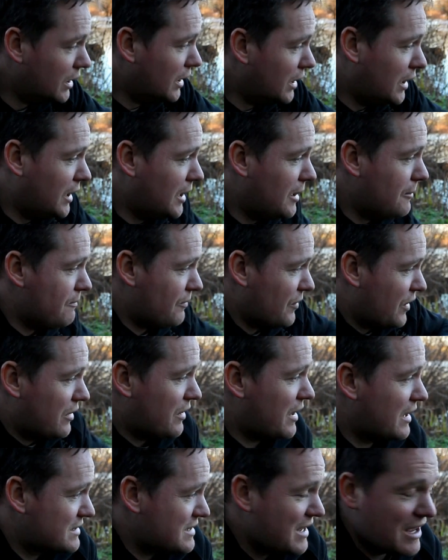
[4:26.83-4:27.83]
And
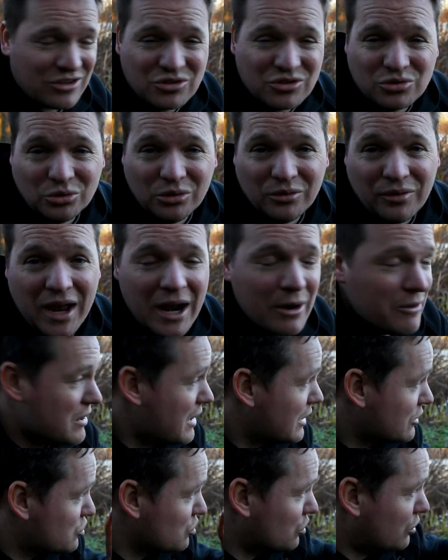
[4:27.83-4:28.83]
that's that sort of area,
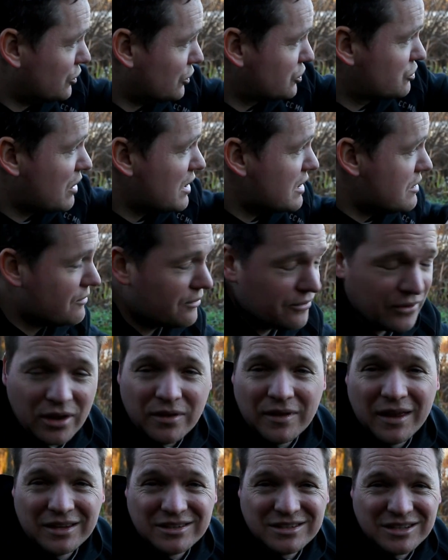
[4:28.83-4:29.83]
that's sort of straight in front,
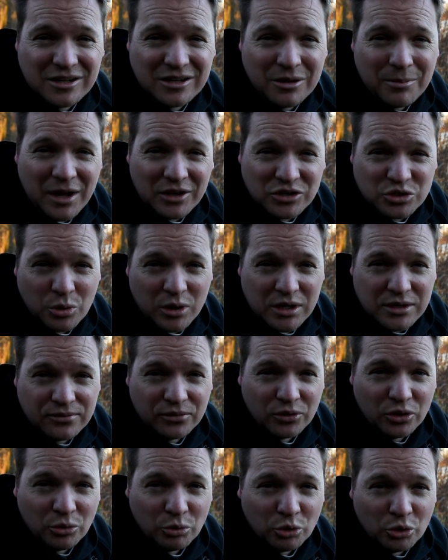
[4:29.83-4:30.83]
that's in about 20
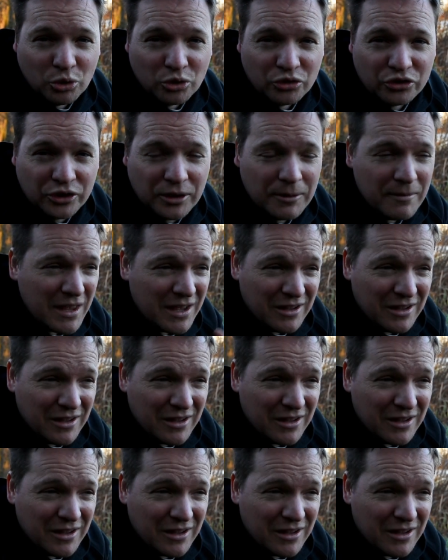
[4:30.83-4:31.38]
foot of water.